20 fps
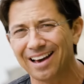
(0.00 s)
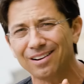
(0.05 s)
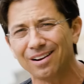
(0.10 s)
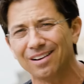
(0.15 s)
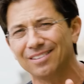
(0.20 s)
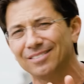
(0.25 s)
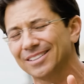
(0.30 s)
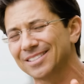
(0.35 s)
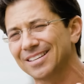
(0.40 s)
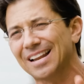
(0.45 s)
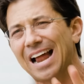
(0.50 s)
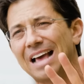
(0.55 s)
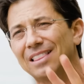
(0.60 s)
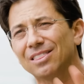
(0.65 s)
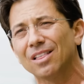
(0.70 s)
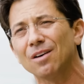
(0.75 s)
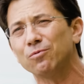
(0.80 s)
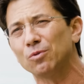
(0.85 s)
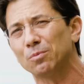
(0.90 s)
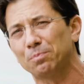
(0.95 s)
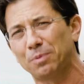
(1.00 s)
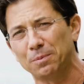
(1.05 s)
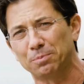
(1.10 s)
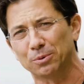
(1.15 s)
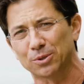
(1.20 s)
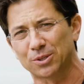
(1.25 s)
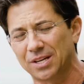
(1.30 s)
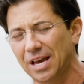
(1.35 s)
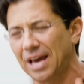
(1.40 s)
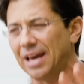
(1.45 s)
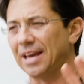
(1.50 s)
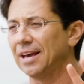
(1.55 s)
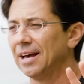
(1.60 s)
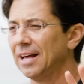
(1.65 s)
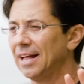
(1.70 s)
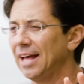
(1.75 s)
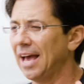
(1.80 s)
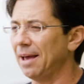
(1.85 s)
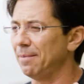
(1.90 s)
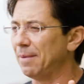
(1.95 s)
I listen. I love when people say,
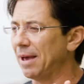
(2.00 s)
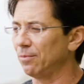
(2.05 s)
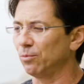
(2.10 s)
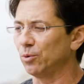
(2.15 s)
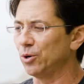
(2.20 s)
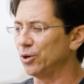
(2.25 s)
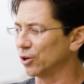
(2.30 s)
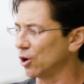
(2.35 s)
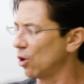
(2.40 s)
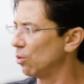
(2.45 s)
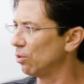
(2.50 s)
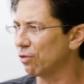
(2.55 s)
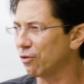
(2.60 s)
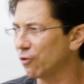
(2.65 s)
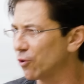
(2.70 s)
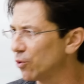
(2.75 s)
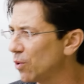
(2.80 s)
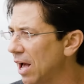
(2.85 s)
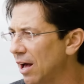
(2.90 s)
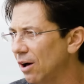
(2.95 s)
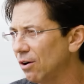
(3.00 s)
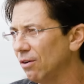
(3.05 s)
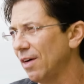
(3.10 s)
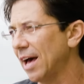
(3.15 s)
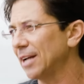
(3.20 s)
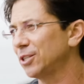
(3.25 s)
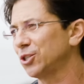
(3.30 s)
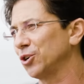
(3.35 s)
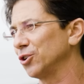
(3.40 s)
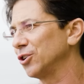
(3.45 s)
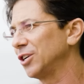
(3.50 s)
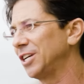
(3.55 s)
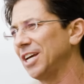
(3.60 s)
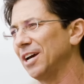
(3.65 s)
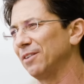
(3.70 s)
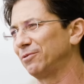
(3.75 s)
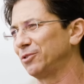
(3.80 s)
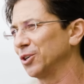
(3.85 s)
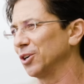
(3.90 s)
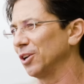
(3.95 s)
"Hey, man, when you're going through hell, that's your
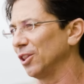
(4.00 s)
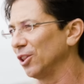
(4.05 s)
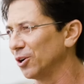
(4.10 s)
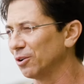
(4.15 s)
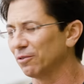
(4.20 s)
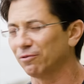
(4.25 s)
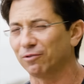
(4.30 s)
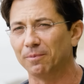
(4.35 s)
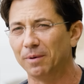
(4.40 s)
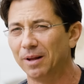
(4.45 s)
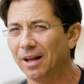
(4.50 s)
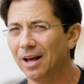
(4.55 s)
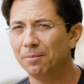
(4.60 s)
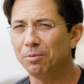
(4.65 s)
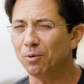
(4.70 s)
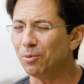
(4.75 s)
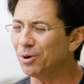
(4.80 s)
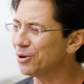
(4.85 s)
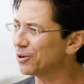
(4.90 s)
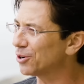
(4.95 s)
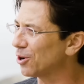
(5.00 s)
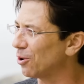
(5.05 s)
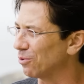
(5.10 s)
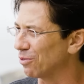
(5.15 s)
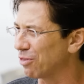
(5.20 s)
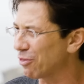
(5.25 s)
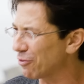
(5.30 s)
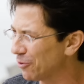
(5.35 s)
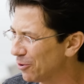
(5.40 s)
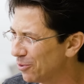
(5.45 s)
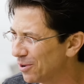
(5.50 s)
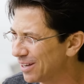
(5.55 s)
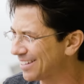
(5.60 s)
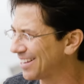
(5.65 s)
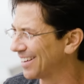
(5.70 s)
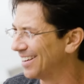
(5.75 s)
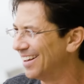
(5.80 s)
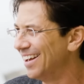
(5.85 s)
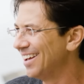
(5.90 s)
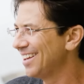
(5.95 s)
gift. You're going to learn from it." But when you're going through
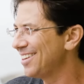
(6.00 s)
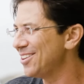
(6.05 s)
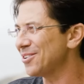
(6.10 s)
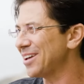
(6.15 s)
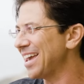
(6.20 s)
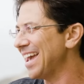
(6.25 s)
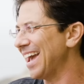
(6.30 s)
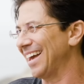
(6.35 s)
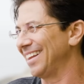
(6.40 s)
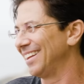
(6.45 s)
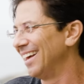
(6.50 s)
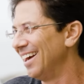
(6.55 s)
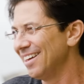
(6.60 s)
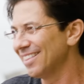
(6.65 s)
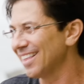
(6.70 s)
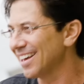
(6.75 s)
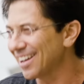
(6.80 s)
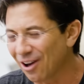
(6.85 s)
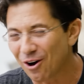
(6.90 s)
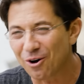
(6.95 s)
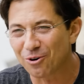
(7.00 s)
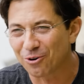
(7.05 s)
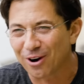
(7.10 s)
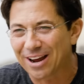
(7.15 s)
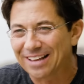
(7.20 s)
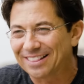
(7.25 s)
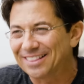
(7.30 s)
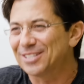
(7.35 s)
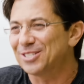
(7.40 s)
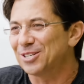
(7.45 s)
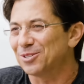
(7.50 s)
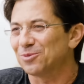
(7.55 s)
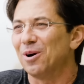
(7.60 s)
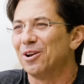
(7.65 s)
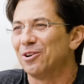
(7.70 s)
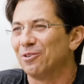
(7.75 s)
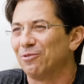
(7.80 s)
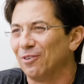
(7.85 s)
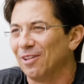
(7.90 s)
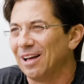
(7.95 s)
it, yeah, yeah, you can't right. like, "Oh, great, this is
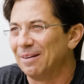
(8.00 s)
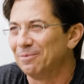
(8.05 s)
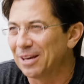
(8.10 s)
wonderful.